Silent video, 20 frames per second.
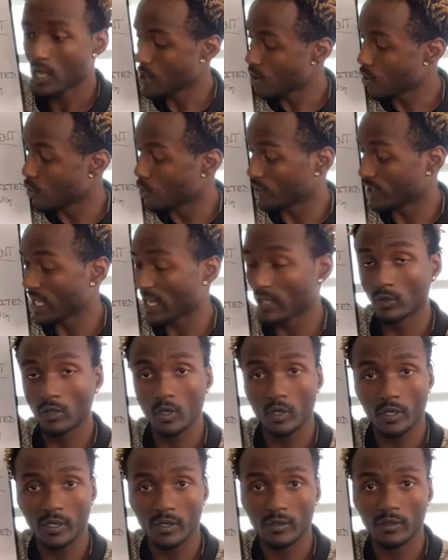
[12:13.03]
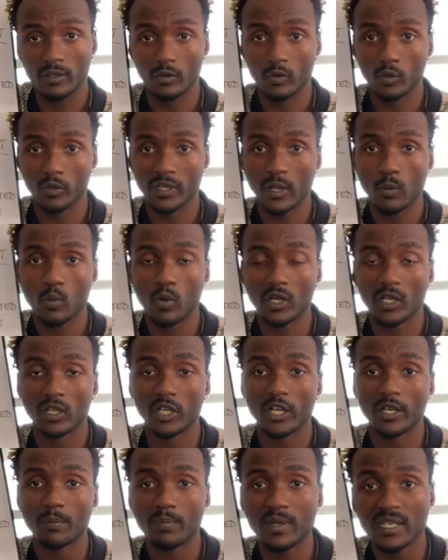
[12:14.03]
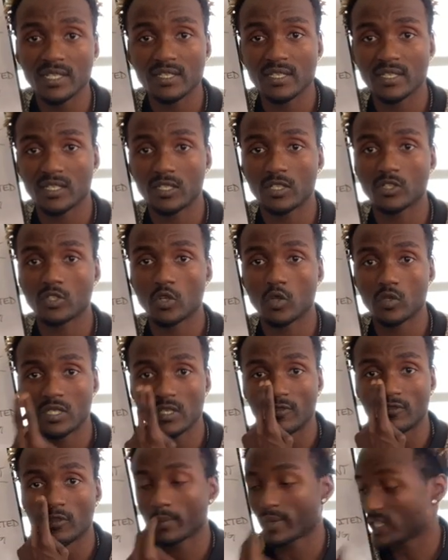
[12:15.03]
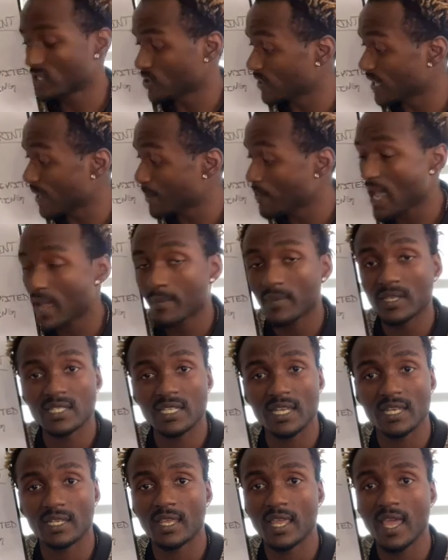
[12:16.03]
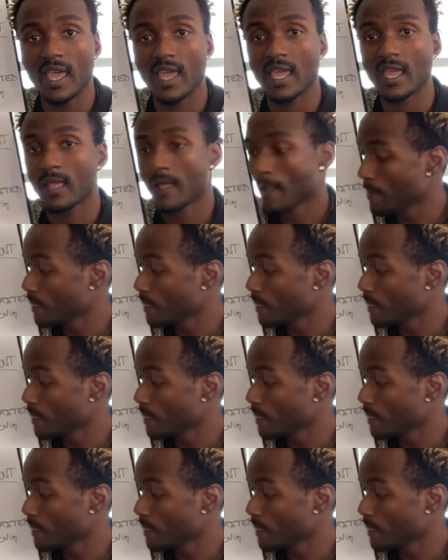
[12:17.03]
or they want to learn business consulting from me. So they pay me $10K.